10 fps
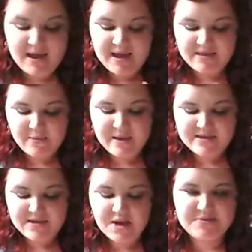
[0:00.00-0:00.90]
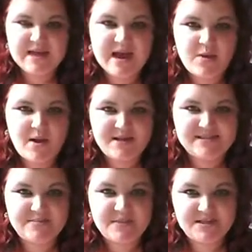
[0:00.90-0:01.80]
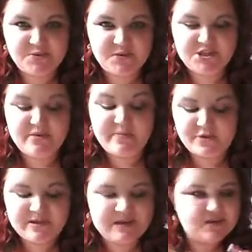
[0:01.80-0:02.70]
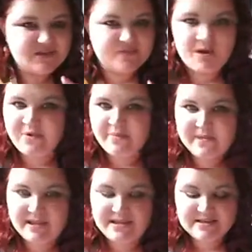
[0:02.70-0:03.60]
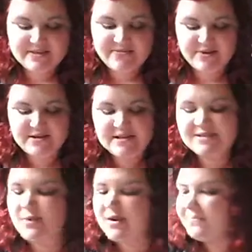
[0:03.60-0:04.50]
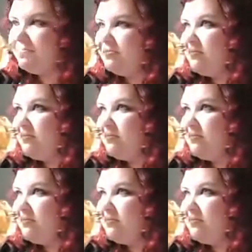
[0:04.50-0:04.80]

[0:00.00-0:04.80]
Either way, the notes are quite similar to each other, but they do smell completely different. This one